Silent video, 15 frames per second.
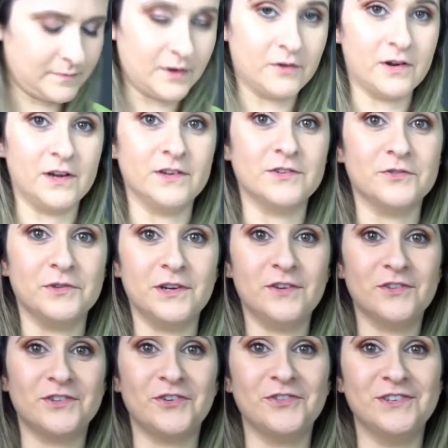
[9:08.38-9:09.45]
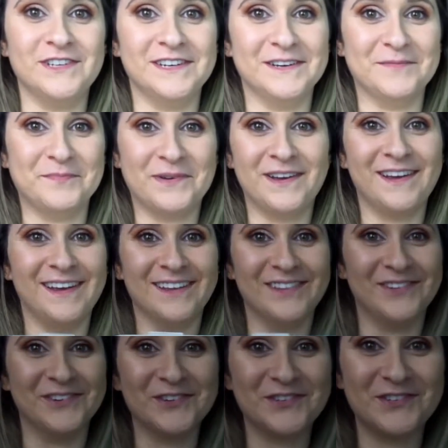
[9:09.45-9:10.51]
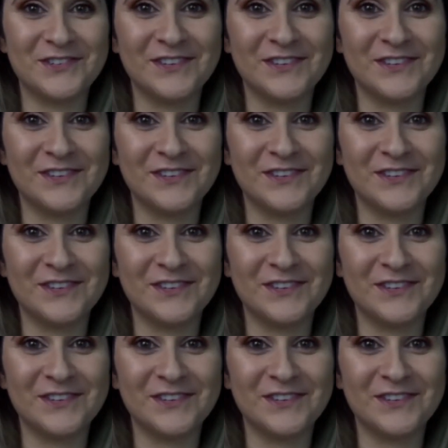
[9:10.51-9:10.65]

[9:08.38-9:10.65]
Okay, so here's our dip. It looks